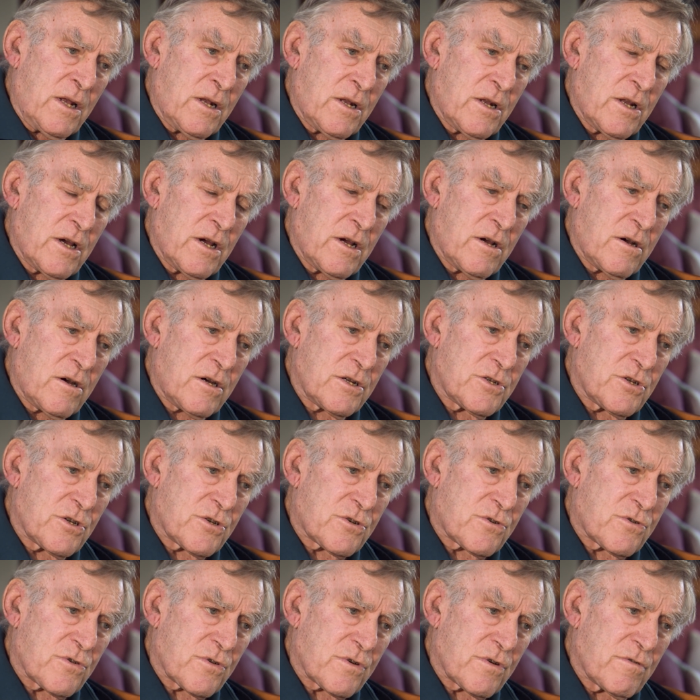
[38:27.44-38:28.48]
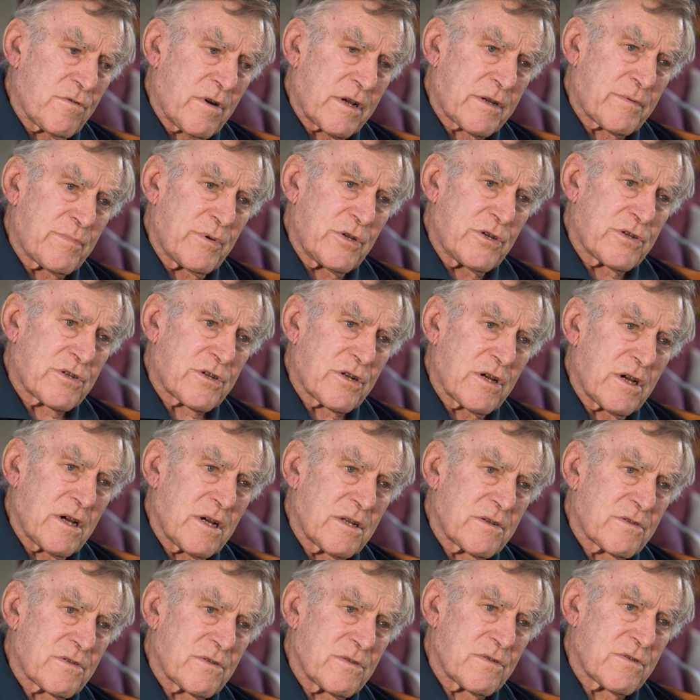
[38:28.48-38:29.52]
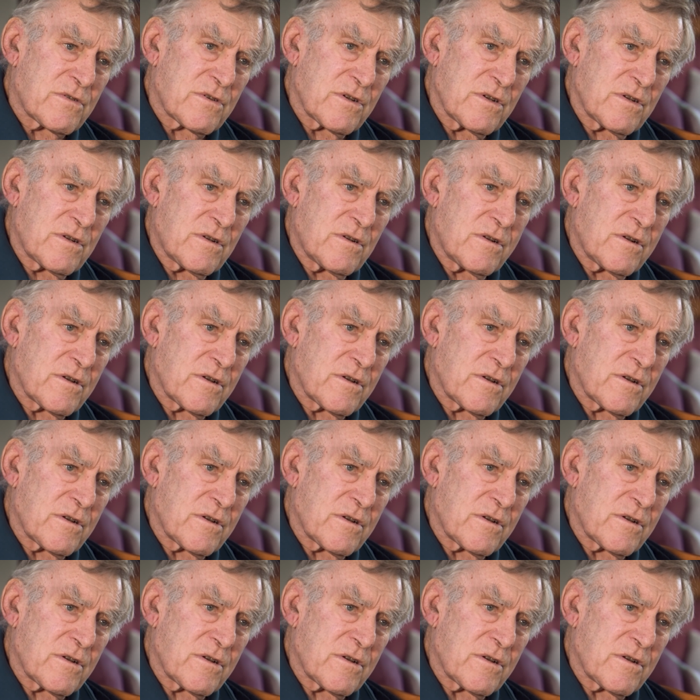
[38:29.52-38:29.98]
No, I just took a rugby stance and said,